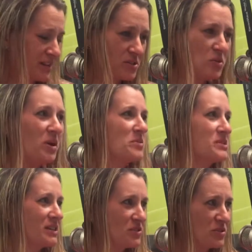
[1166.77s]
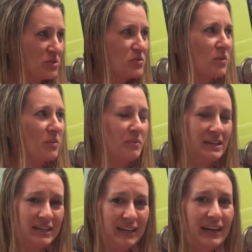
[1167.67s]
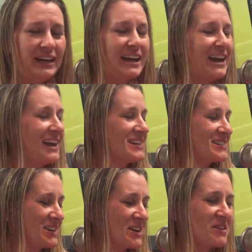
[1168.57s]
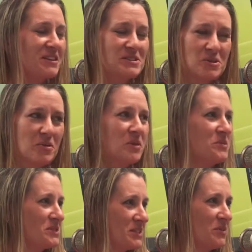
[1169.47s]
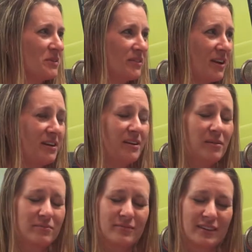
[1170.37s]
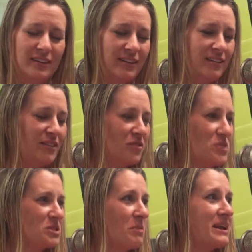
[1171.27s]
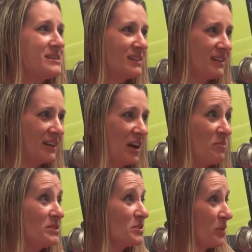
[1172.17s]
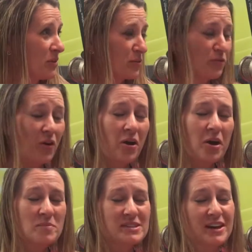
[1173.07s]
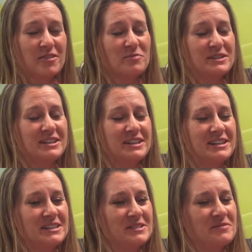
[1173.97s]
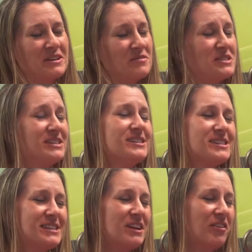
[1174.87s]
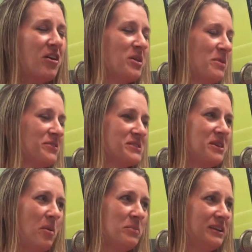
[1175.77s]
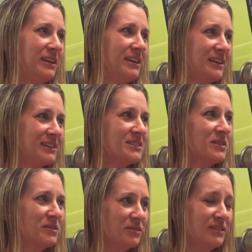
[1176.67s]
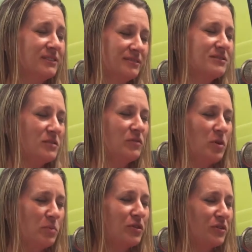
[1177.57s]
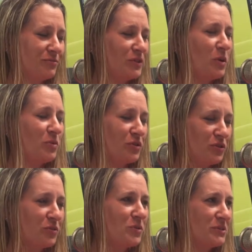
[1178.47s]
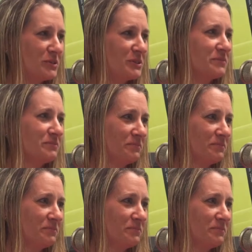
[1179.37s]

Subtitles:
That's who I was introduced from the beginning, and that's who I will stick with. They're just amazing, and I've been to one of their farms. I've been just seen a lot about this company, and very pure good oils.